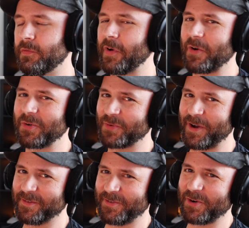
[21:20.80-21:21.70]
very
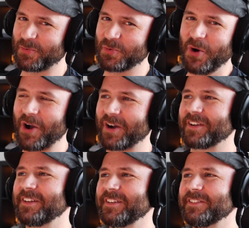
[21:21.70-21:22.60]
rough, very
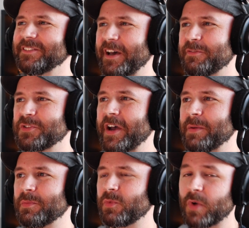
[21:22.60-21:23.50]
wrong
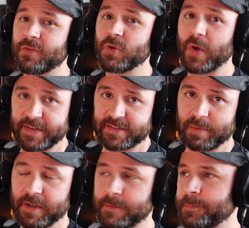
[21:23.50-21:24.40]
lifetime revenue estimate.